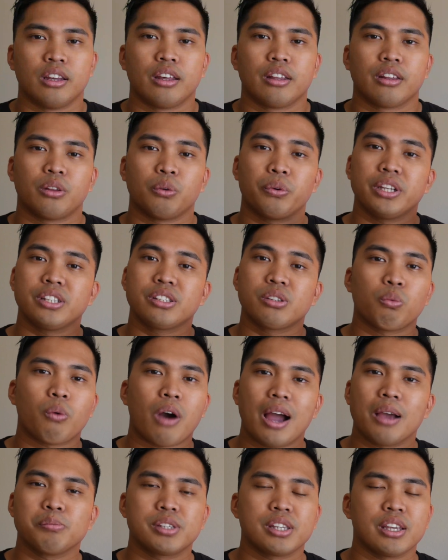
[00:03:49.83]
The reason
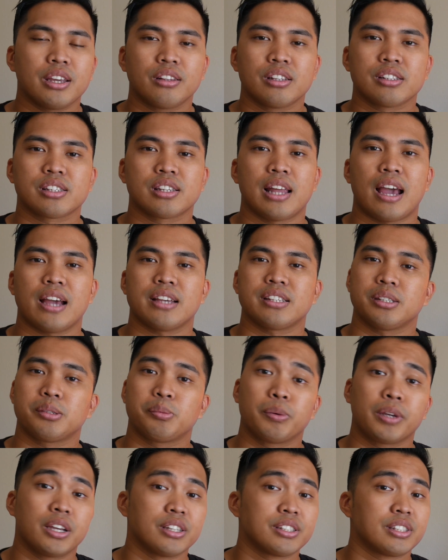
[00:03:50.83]
why I'm saying this last is
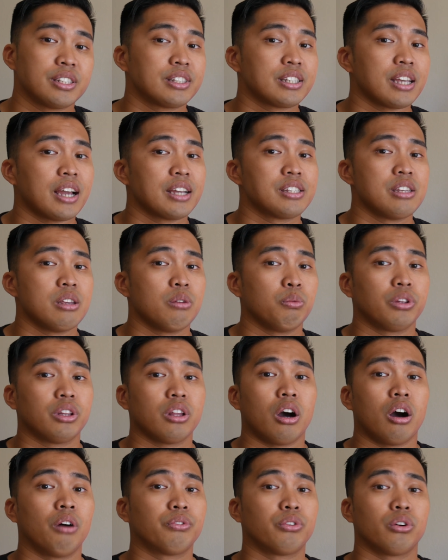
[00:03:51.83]
because it ties in with
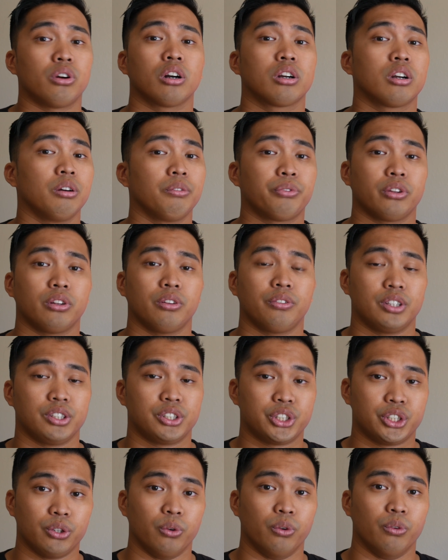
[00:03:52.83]
the overall comfort of the
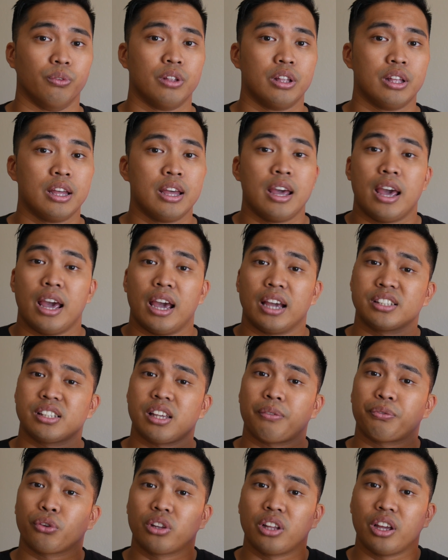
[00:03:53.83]
shoe.
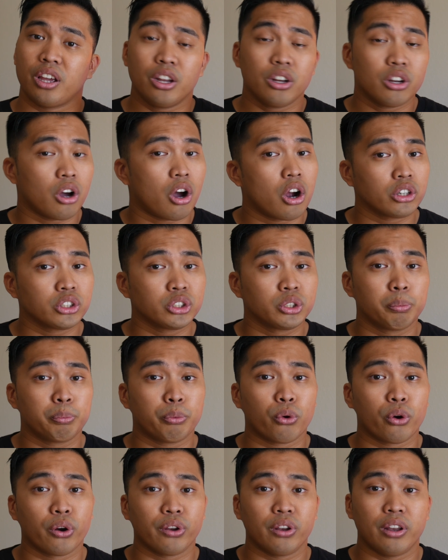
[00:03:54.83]
Except for the inner arch
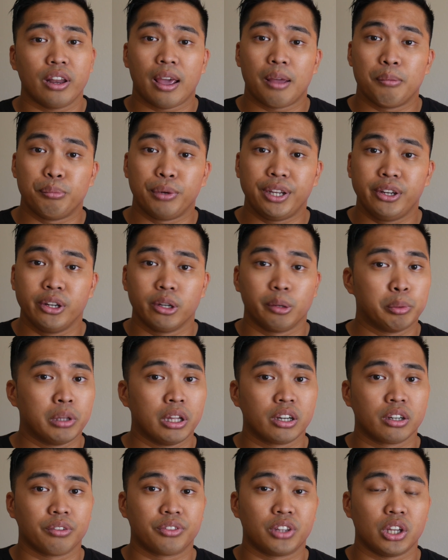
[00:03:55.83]
support and medial
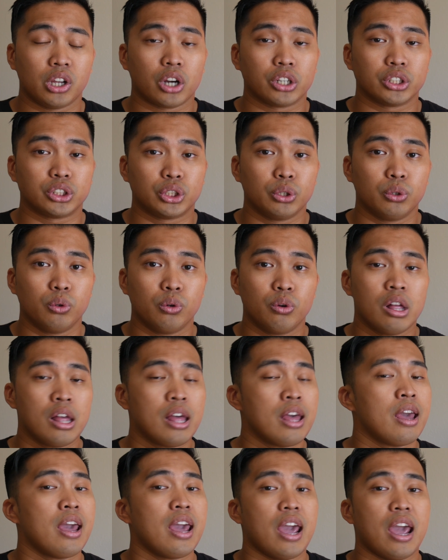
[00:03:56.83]
plug of the R2,
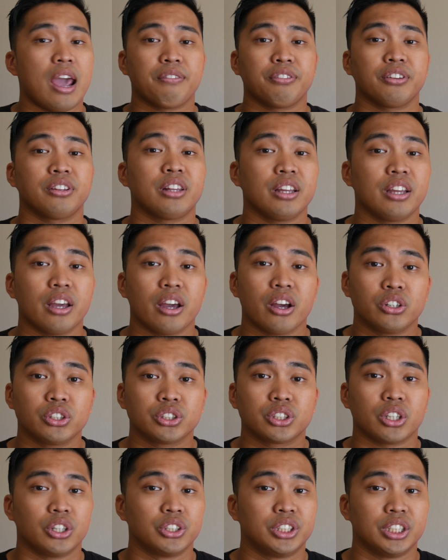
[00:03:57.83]
everything
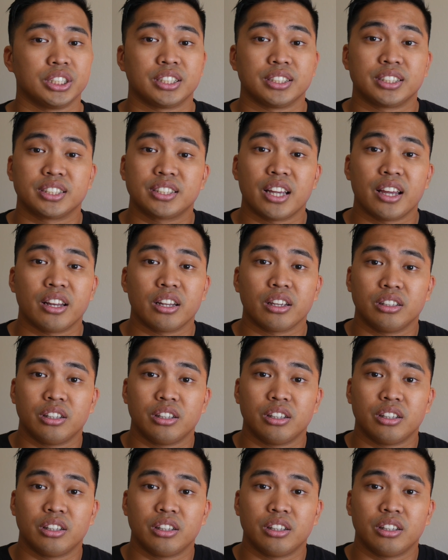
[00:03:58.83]
else are just aesthetic